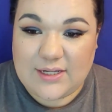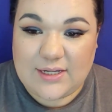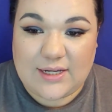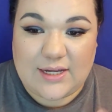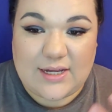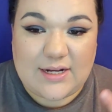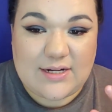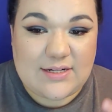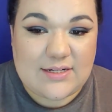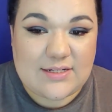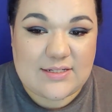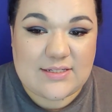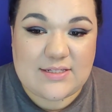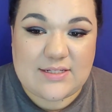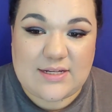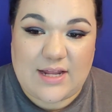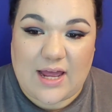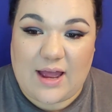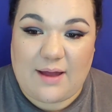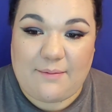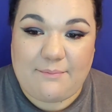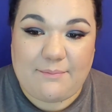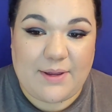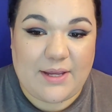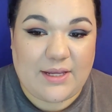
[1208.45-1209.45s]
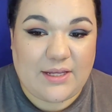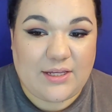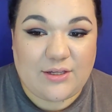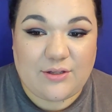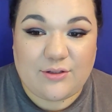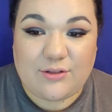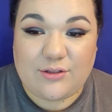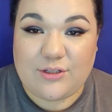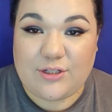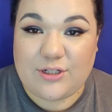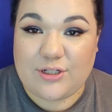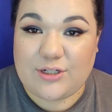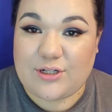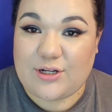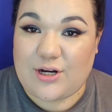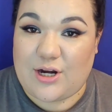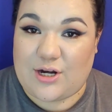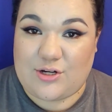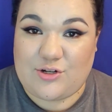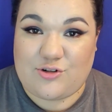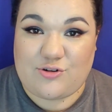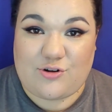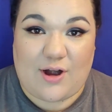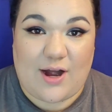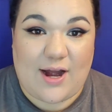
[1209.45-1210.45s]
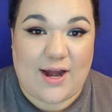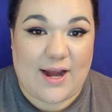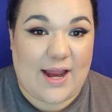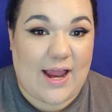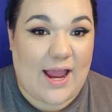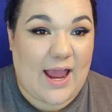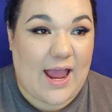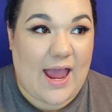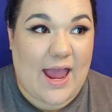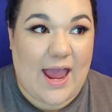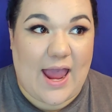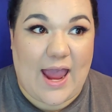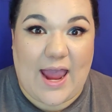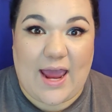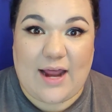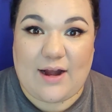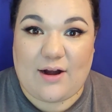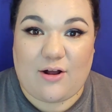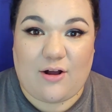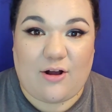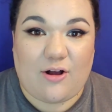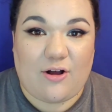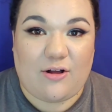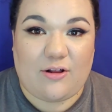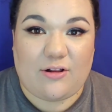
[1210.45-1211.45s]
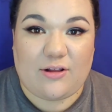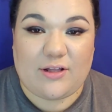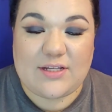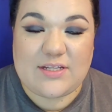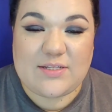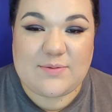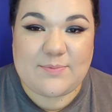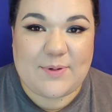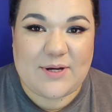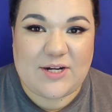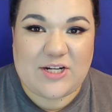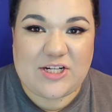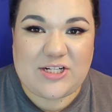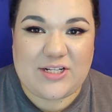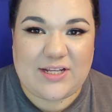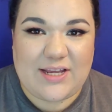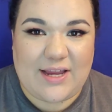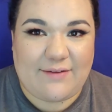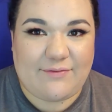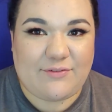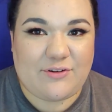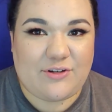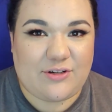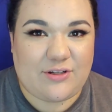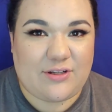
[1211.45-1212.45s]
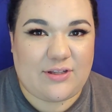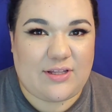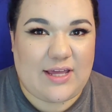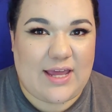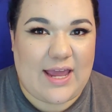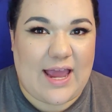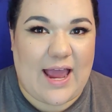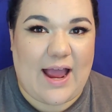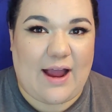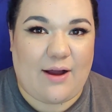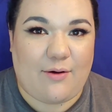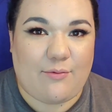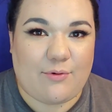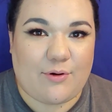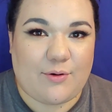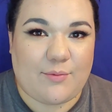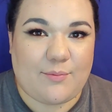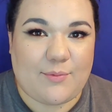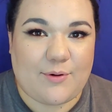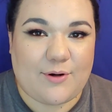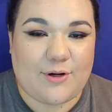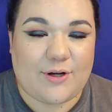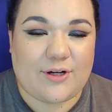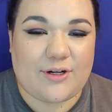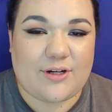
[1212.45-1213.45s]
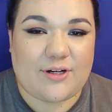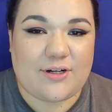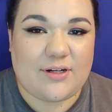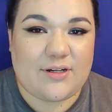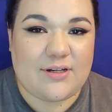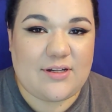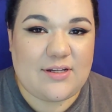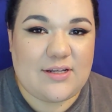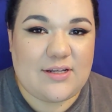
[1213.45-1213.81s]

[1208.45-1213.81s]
It does not make you look dry at all, especially after the hour mark.